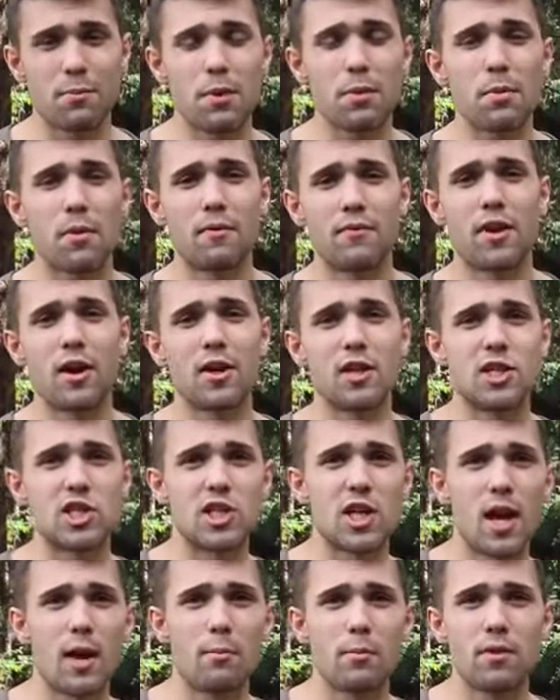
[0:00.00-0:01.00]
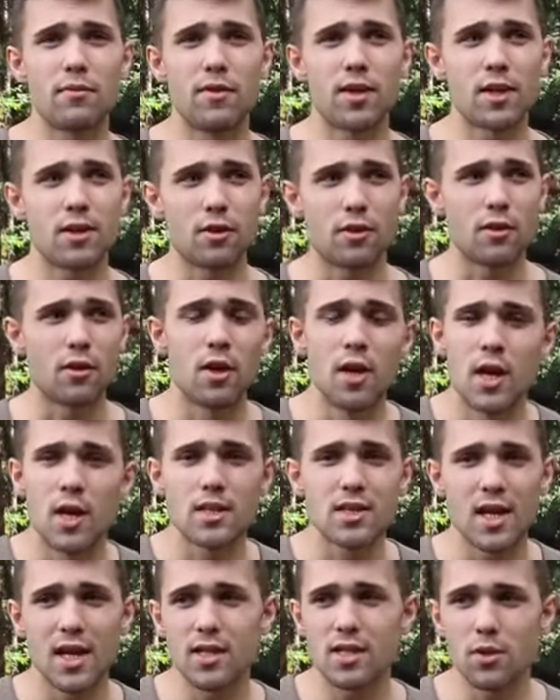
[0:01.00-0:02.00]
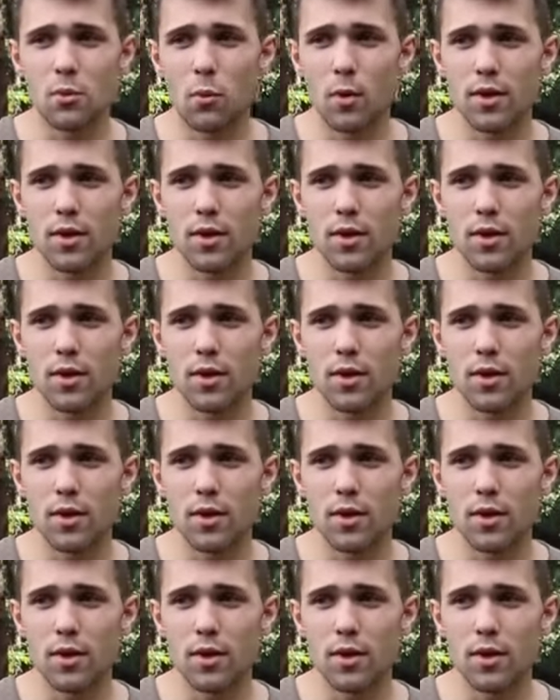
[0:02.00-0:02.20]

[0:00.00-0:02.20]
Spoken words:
People are very ashamed of it. They'll tend to,